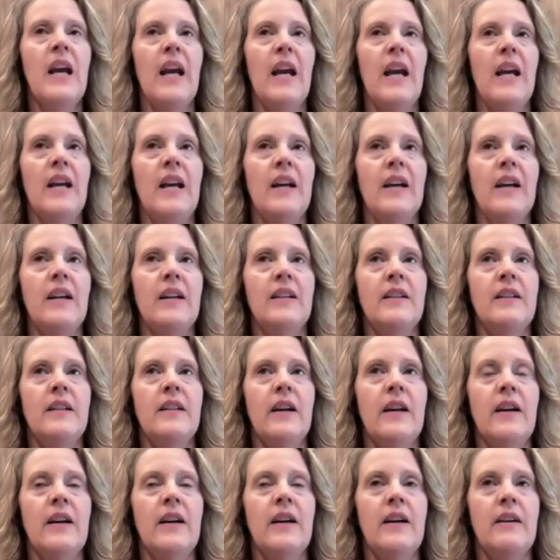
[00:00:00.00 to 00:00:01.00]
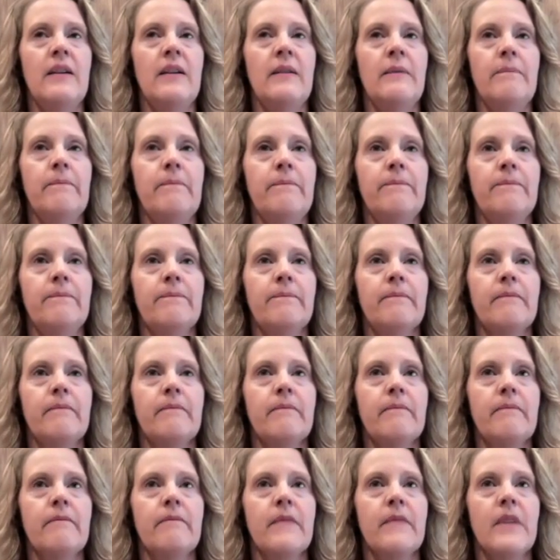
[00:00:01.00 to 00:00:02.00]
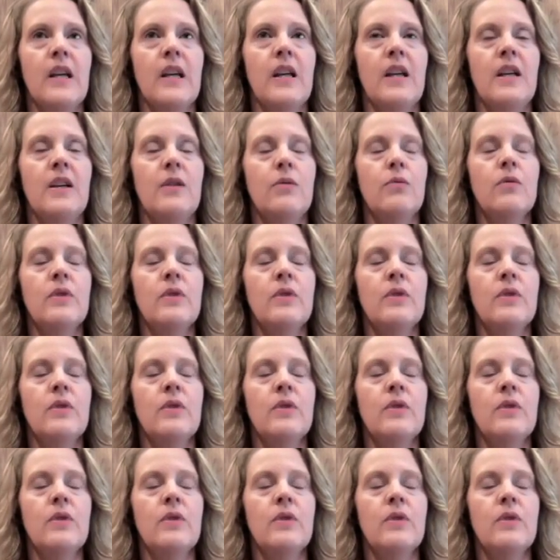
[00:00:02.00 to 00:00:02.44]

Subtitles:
And it